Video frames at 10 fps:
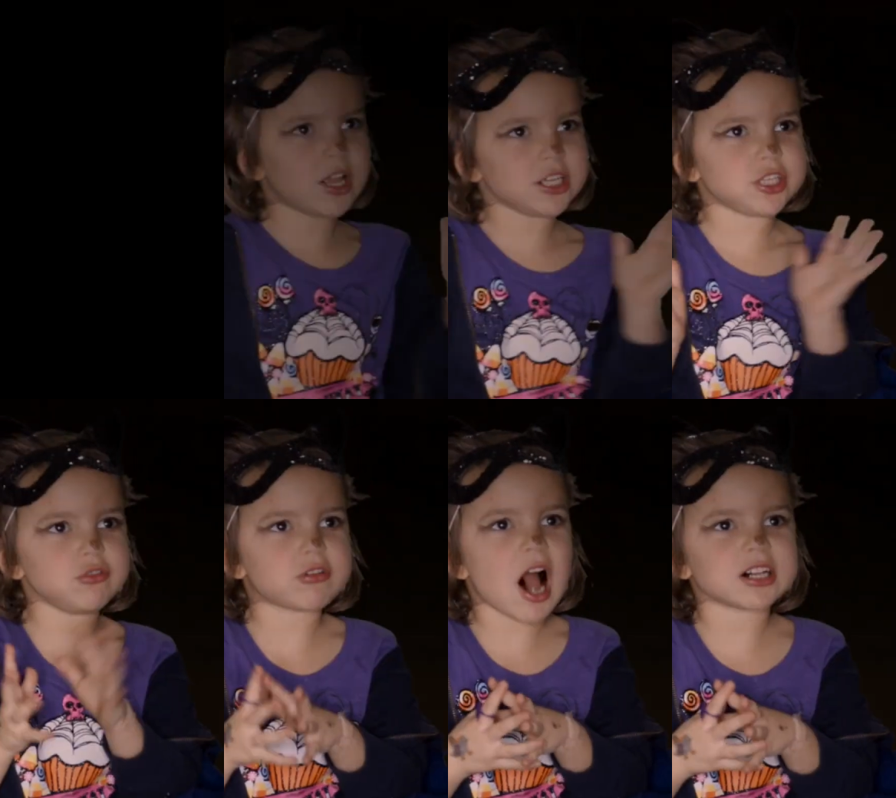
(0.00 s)
Thank
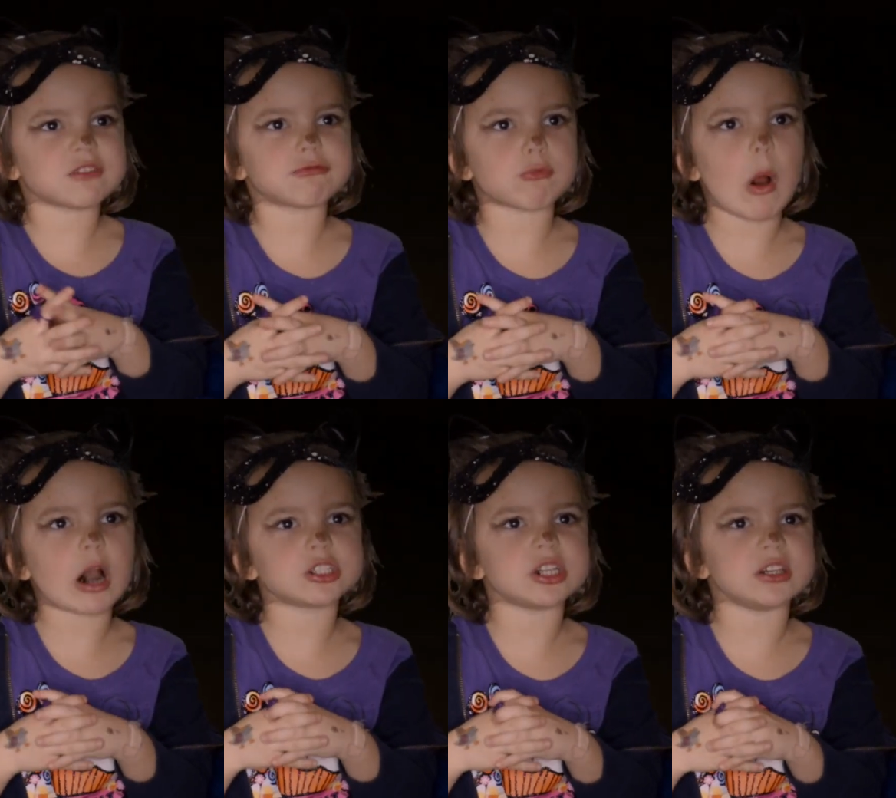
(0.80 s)
you guys for
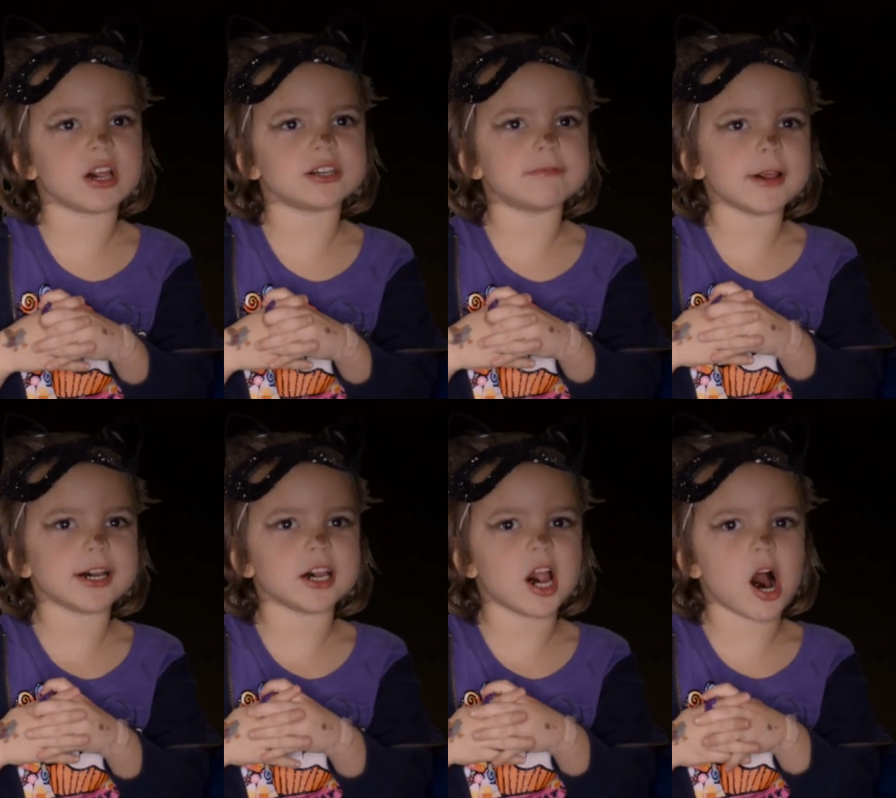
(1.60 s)
watching this
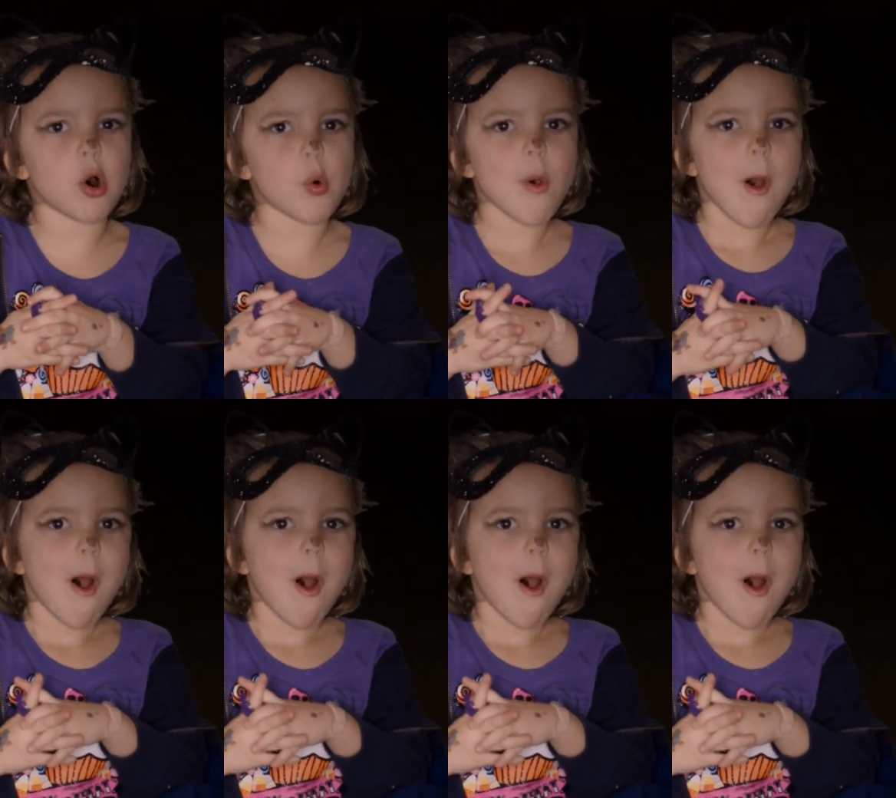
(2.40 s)
video.